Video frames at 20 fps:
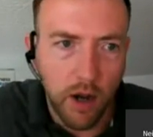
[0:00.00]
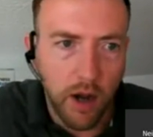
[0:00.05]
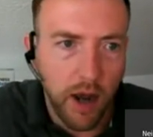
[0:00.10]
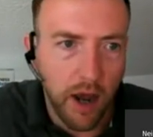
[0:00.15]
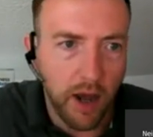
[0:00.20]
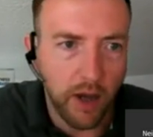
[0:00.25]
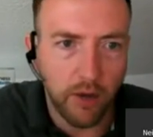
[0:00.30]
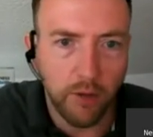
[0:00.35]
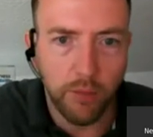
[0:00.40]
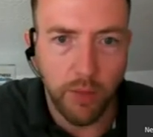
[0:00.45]

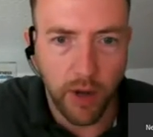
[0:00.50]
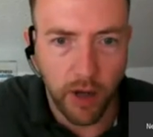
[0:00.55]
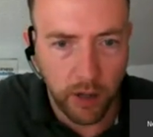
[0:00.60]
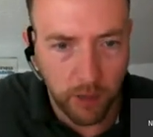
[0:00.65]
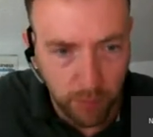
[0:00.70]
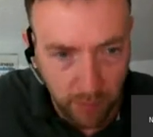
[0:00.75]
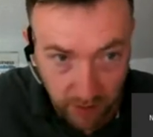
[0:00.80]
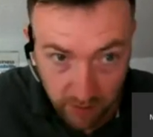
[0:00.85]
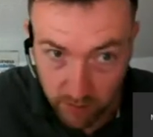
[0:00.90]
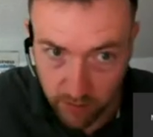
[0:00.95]
aspects,
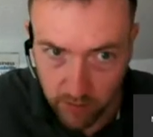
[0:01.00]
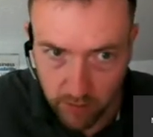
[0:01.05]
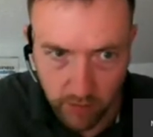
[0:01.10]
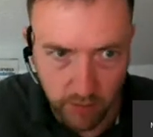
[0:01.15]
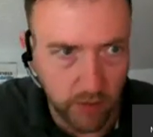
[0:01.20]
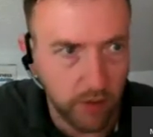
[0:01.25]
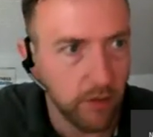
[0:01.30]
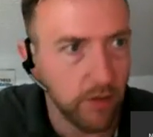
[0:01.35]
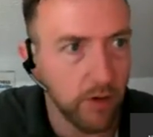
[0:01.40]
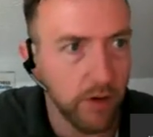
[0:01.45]
business
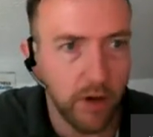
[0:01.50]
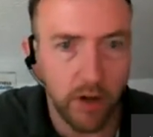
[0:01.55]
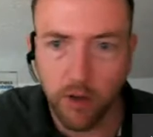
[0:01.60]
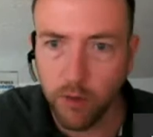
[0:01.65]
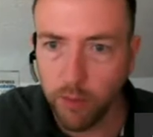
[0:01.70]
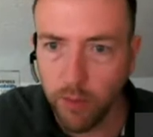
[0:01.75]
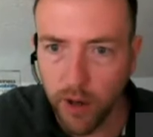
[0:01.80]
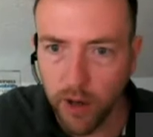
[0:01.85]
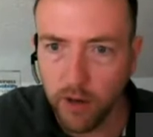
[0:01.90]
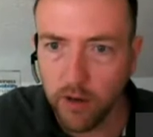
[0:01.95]
as usual
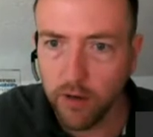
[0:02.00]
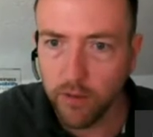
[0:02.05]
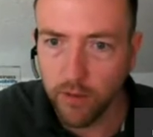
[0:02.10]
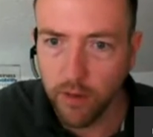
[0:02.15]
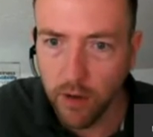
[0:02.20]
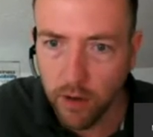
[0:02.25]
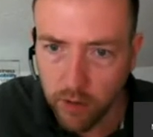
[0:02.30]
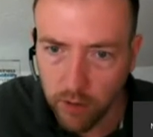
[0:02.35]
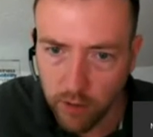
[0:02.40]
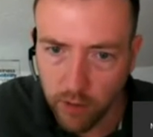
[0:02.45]
aspects of
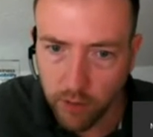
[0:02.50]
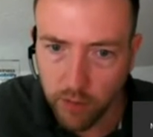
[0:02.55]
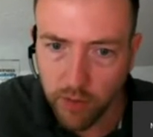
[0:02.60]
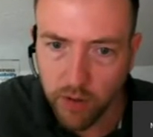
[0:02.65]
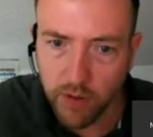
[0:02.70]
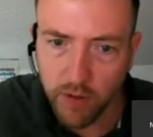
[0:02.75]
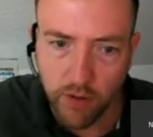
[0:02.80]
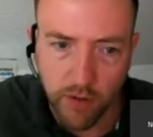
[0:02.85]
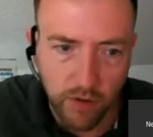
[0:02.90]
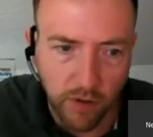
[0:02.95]
our doing
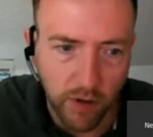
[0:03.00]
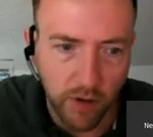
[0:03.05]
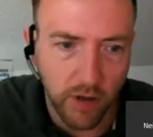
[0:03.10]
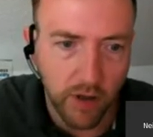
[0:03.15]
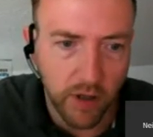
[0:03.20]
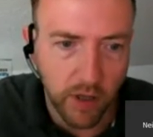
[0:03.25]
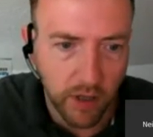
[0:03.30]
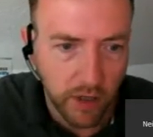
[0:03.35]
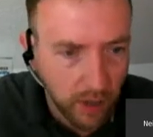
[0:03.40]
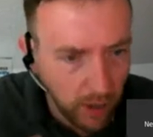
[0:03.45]
business, so
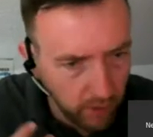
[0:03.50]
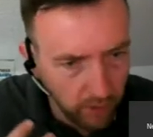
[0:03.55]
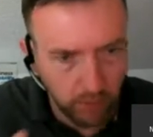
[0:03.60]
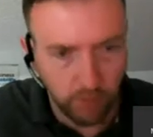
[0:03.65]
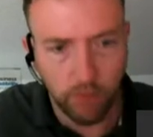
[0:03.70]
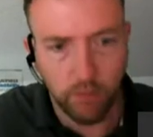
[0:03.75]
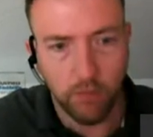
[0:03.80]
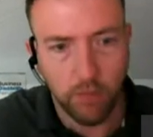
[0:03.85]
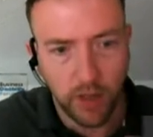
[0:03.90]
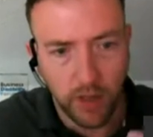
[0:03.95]
that it
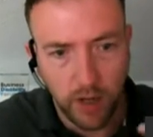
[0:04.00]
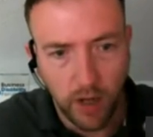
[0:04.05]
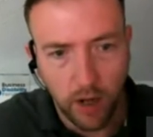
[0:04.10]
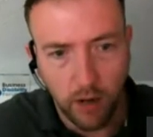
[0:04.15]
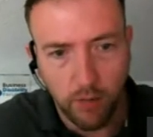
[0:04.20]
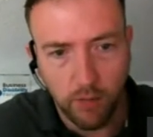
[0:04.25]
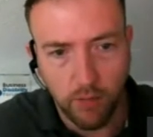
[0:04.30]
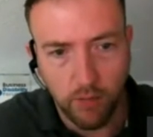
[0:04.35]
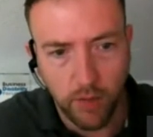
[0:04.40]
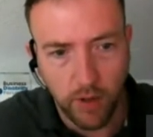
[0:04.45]
doesn't
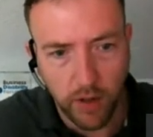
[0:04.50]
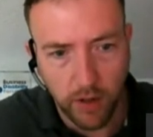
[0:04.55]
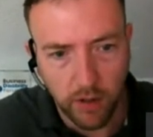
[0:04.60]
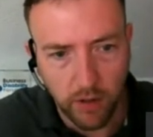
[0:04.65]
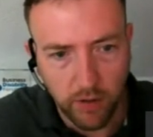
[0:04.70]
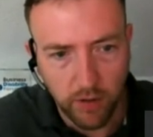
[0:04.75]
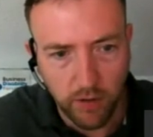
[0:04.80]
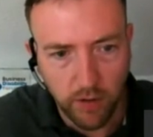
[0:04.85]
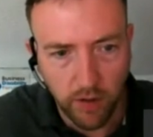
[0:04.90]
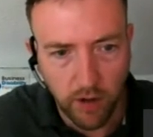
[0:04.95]
become
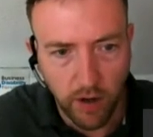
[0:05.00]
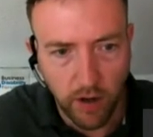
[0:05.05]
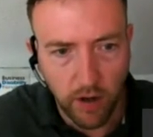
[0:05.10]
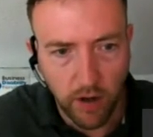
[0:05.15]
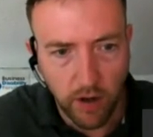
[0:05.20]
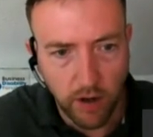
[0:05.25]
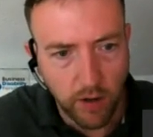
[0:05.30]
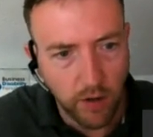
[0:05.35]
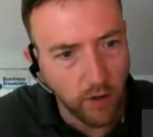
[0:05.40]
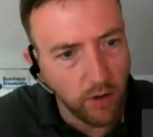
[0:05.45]
this
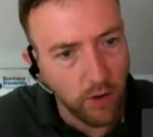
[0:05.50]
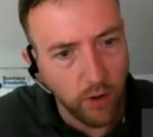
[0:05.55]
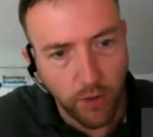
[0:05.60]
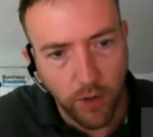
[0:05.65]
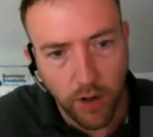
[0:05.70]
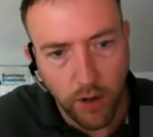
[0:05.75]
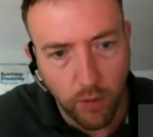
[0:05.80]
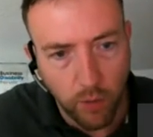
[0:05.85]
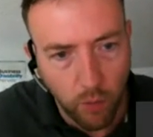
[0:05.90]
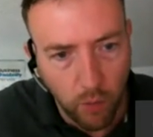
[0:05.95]
do
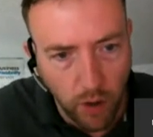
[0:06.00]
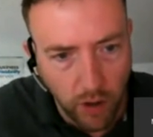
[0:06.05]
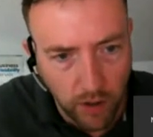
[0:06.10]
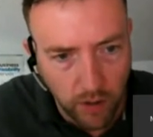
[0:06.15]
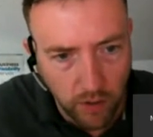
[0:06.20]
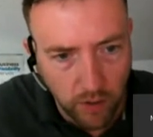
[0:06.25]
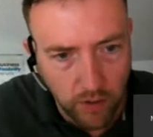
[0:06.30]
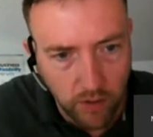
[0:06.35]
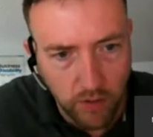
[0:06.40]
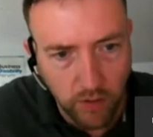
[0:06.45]
it
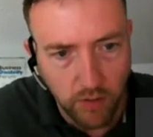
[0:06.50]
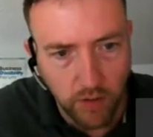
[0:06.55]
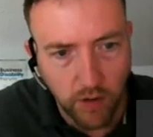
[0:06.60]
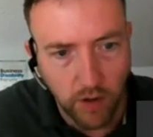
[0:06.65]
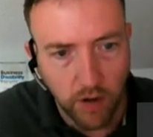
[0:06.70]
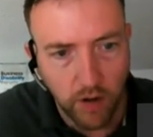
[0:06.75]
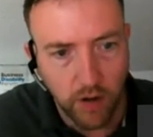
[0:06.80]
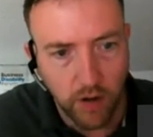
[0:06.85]
once